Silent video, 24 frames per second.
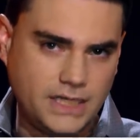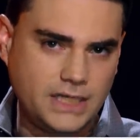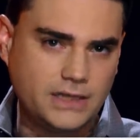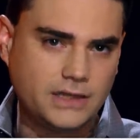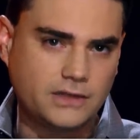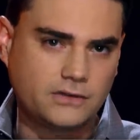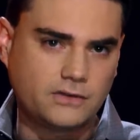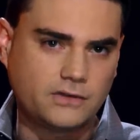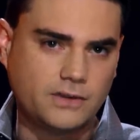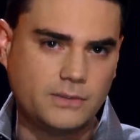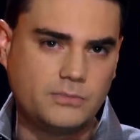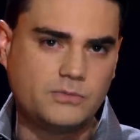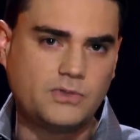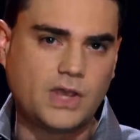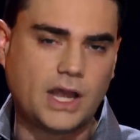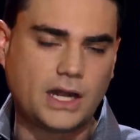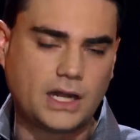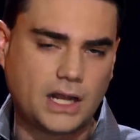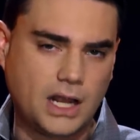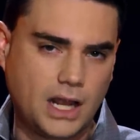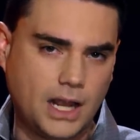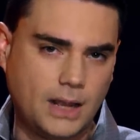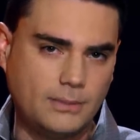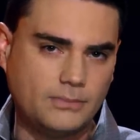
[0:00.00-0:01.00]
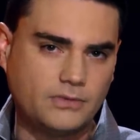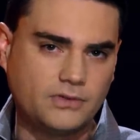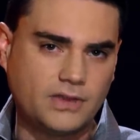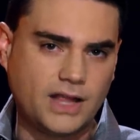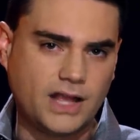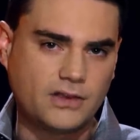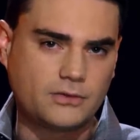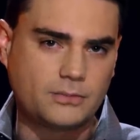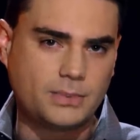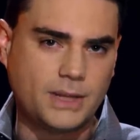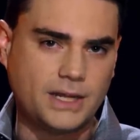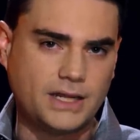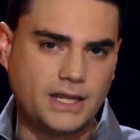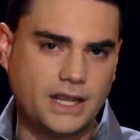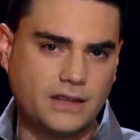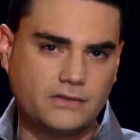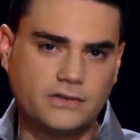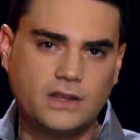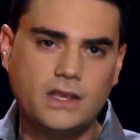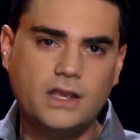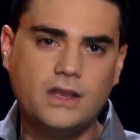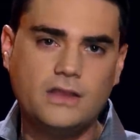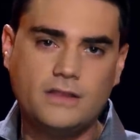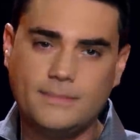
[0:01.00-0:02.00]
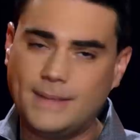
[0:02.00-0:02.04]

helix sleep dot com slash Ben Guest.